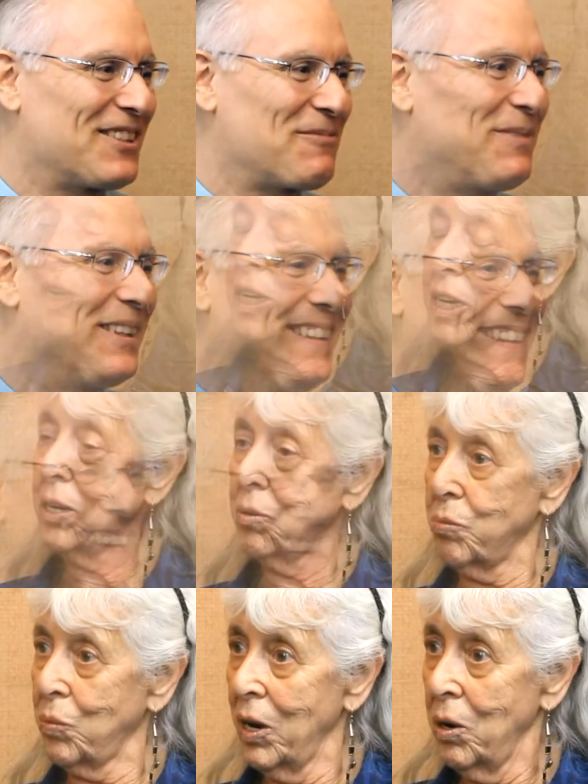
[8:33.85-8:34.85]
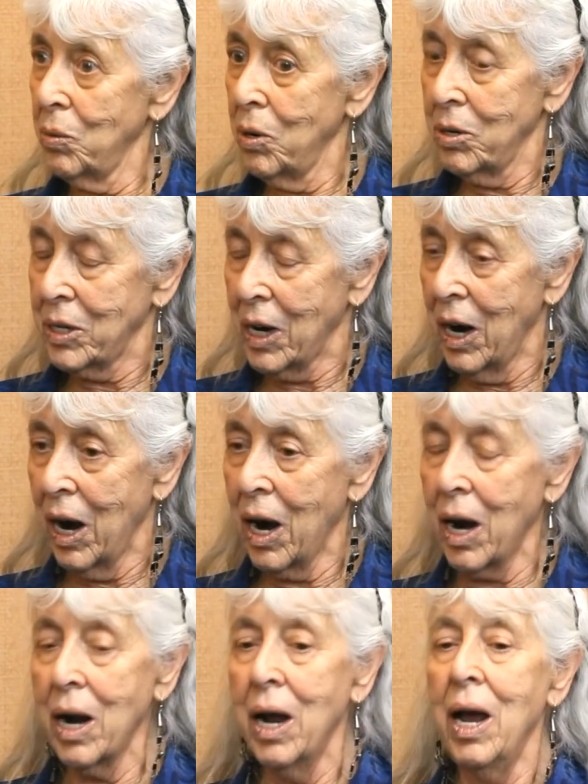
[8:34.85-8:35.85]
You needed a railroad
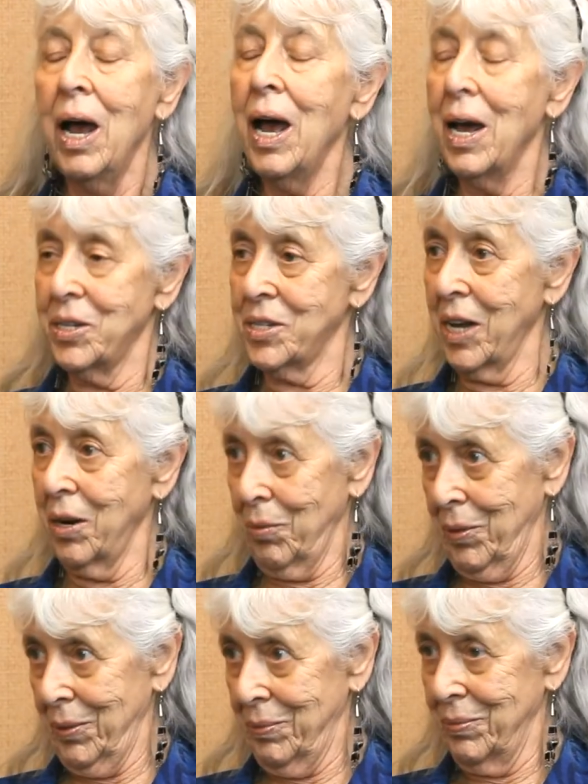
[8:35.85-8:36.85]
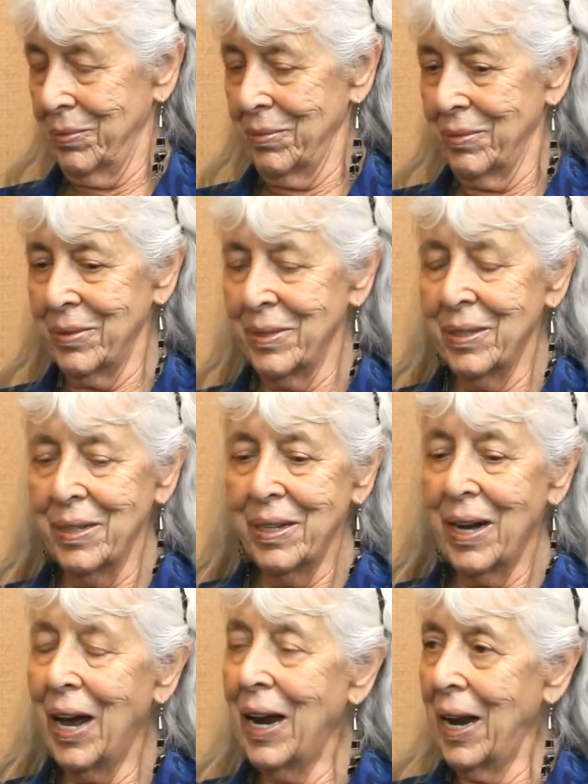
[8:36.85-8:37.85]
car, etc. Right, that's.
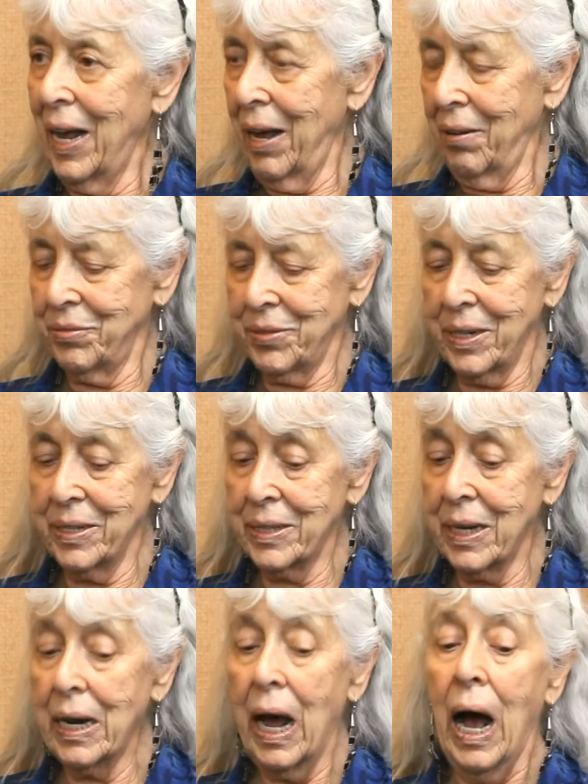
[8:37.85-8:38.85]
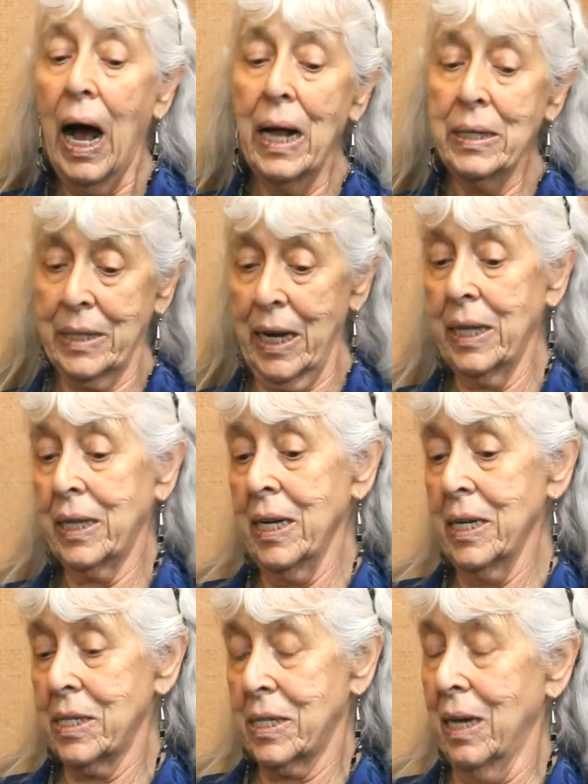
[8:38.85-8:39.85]
I laughed. Several I said, tons. I'll take this.